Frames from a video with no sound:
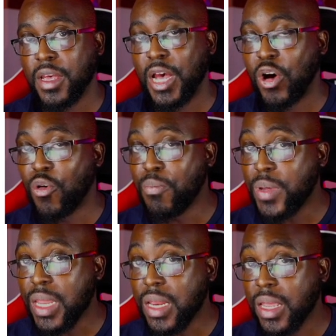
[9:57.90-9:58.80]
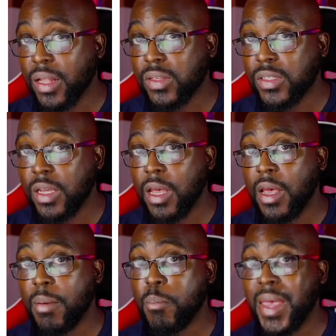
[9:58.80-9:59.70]
obedience
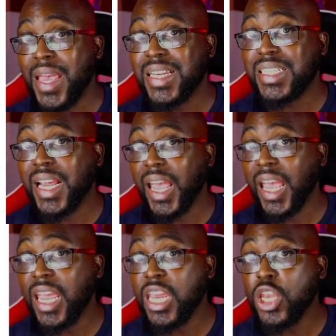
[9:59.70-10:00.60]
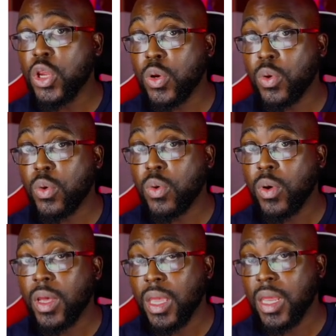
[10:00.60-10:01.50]
maintain you
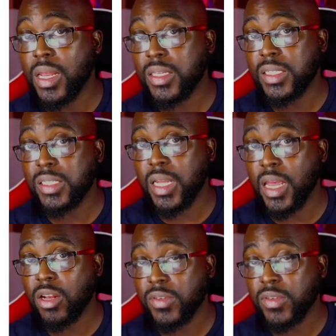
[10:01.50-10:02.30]
in a state of